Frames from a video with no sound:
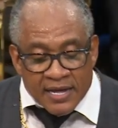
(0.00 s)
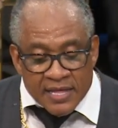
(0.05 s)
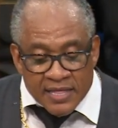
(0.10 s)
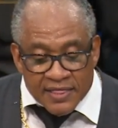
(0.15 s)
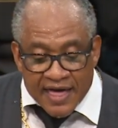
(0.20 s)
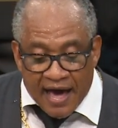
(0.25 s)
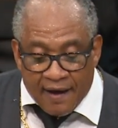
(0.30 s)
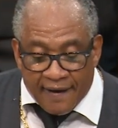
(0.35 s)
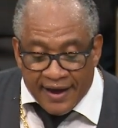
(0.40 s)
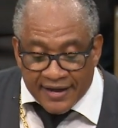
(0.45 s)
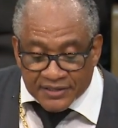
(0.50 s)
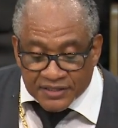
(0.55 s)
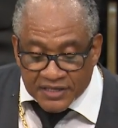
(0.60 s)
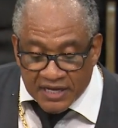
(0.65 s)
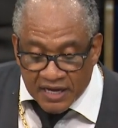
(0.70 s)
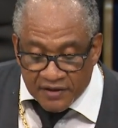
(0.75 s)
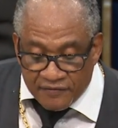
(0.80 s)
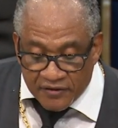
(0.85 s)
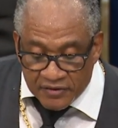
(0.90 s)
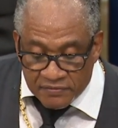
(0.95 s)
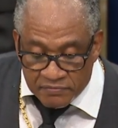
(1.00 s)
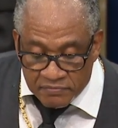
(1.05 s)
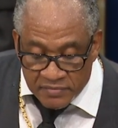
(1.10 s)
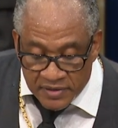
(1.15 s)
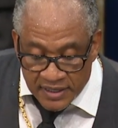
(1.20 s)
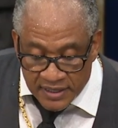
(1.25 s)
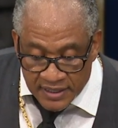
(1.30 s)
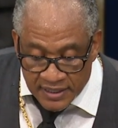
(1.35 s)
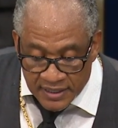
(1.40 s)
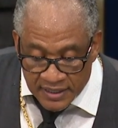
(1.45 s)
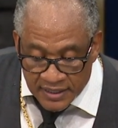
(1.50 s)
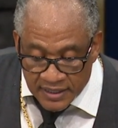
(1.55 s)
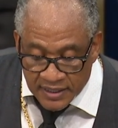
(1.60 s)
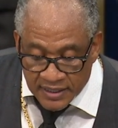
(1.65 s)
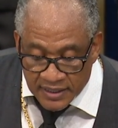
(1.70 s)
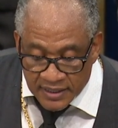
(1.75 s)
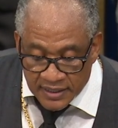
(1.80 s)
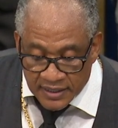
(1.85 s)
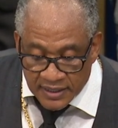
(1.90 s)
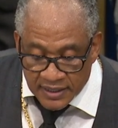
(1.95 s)
Thou hast given
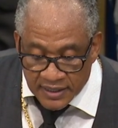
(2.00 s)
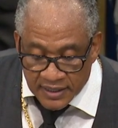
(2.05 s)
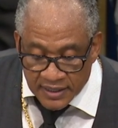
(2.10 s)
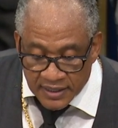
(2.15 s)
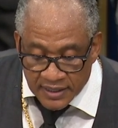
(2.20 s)
me